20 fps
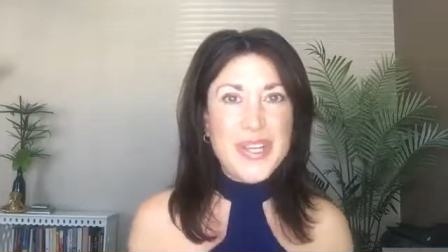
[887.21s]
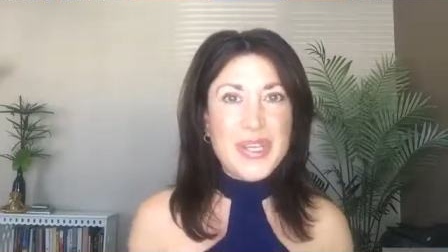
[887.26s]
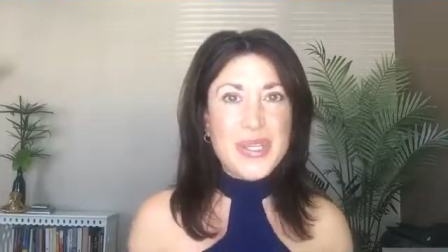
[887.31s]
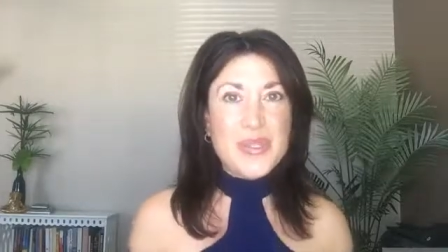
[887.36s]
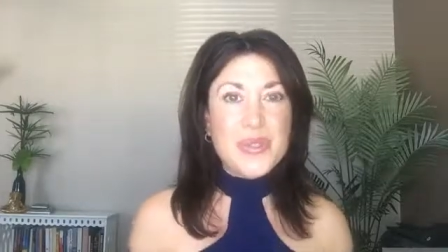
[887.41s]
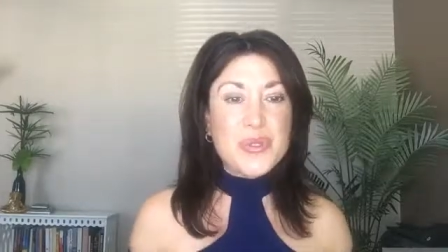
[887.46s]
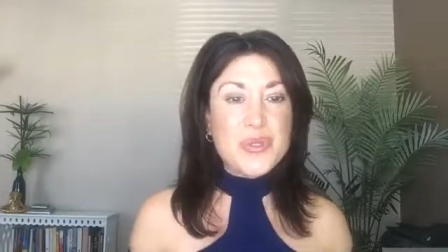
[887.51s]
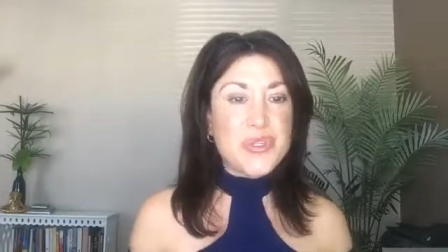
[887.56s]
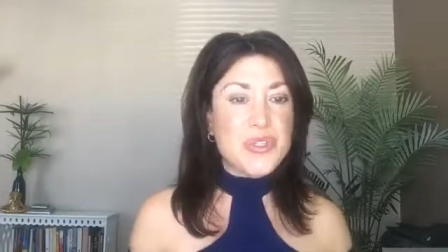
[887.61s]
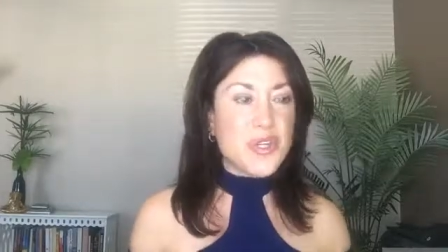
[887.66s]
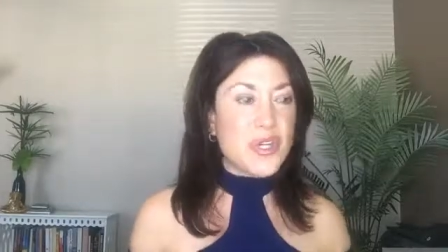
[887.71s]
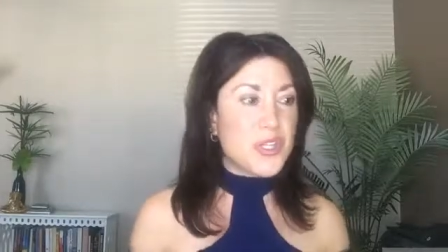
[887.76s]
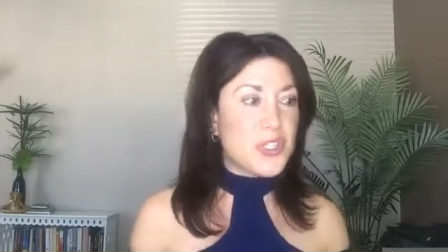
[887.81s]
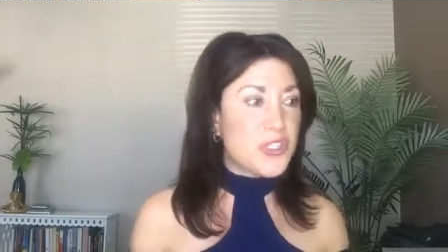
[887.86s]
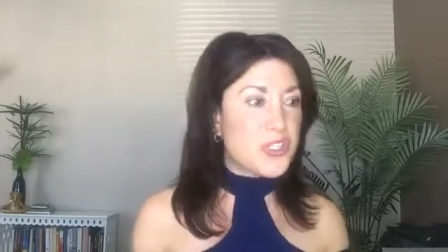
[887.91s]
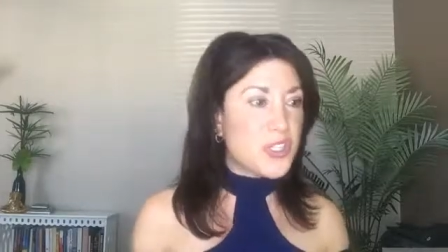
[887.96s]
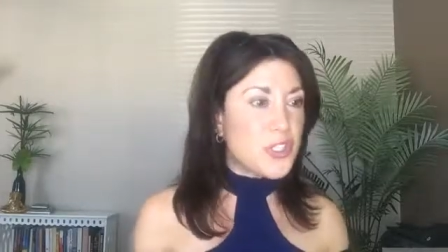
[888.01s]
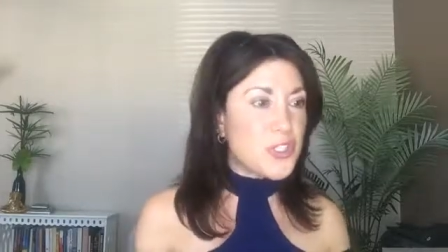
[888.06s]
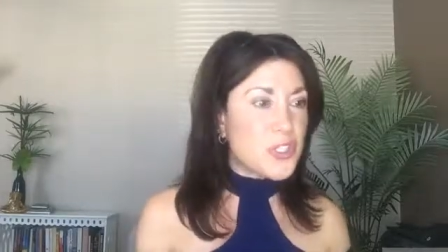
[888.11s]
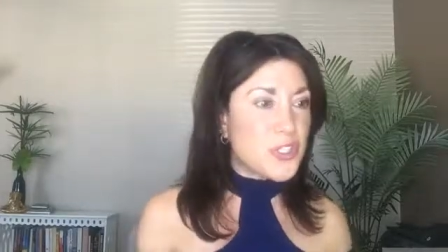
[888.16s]
You start
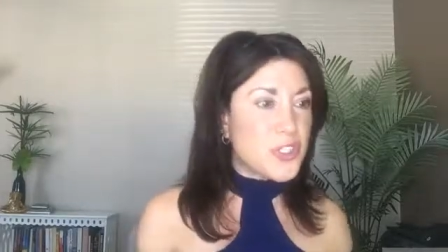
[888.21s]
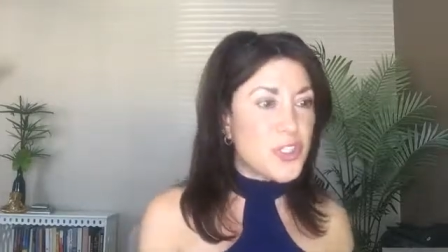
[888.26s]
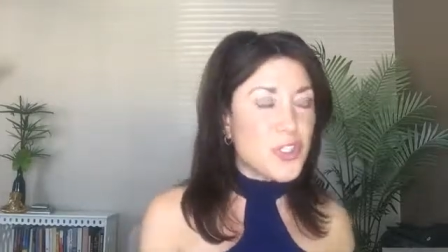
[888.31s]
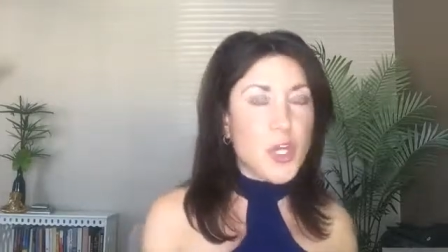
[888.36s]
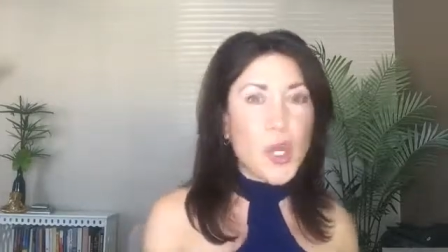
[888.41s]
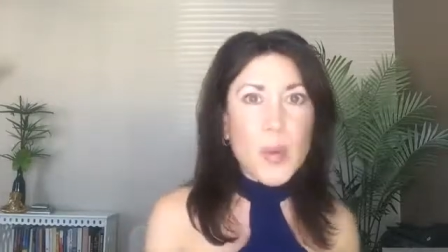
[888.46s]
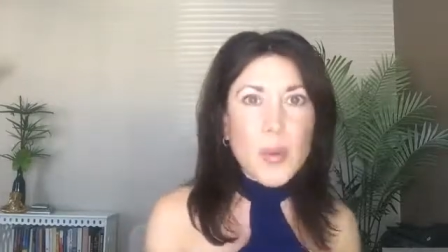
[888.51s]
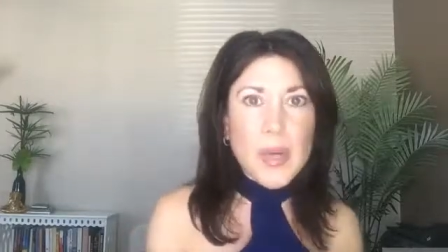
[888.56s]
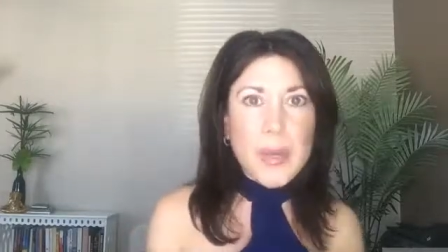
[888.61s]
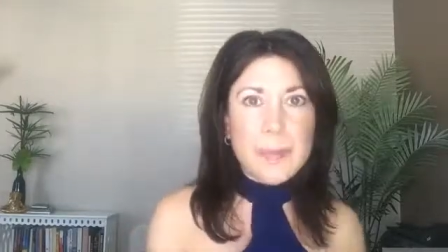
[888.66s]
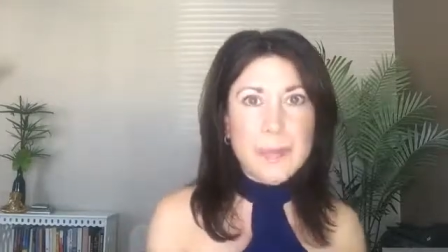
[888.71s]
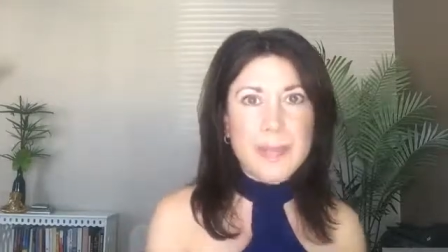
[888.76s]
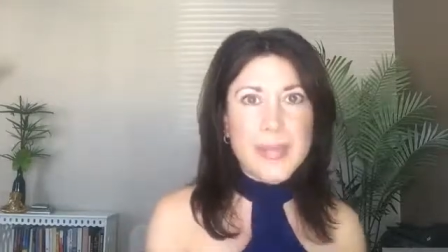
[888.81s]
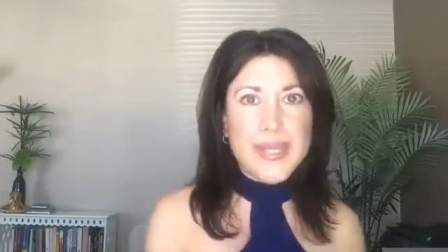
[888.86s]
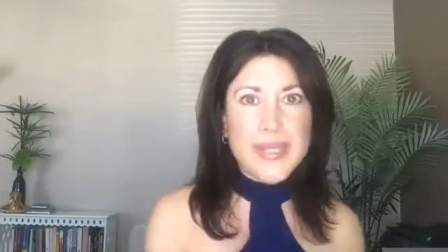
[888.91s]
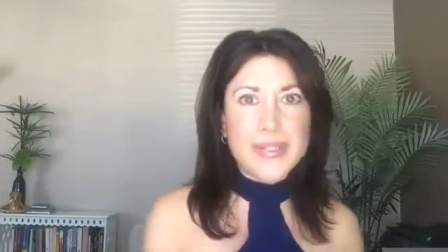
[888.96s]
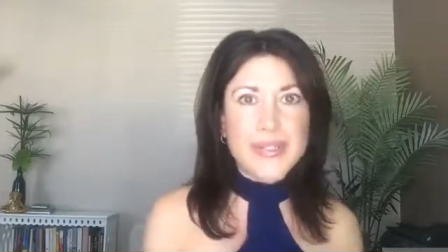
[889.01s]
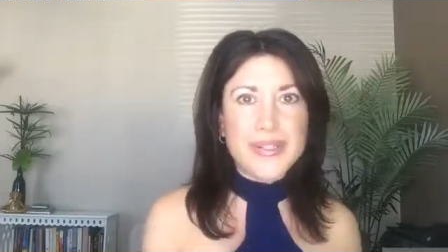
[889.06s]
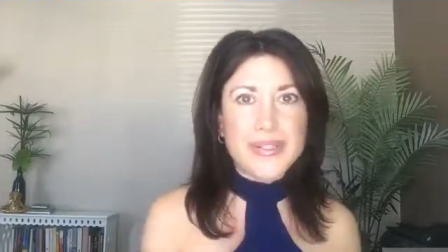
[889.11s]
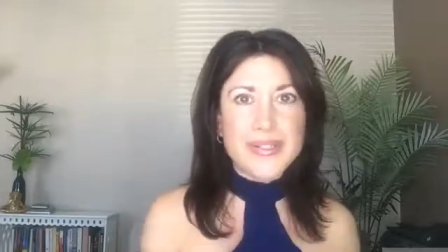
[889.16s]
to show up
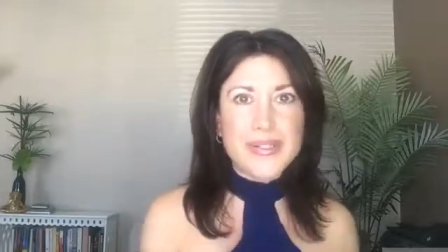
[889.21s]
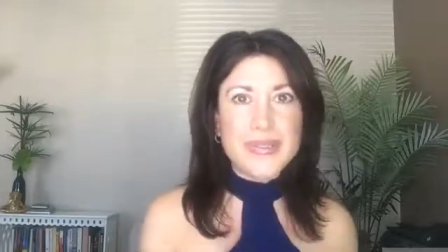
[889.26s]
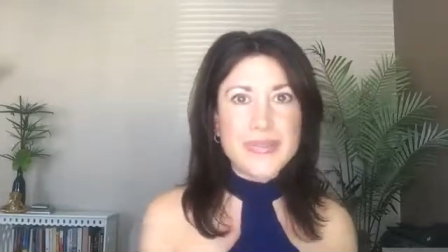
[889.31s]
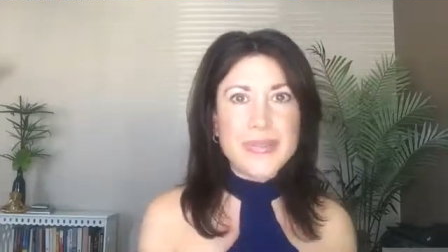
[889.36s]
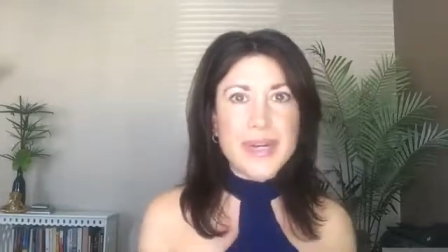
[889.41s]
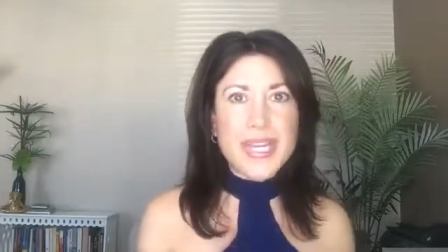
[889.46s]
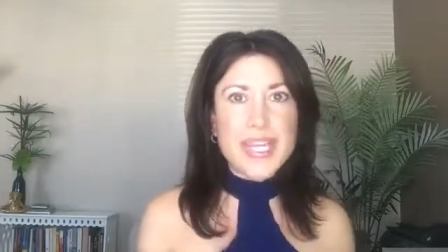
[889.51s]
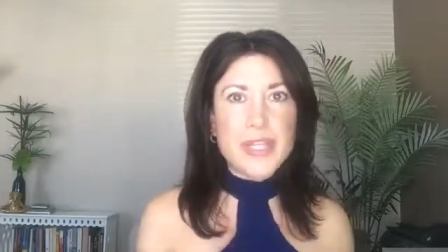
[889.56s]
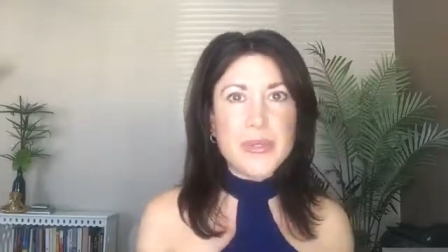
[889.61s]
better, right?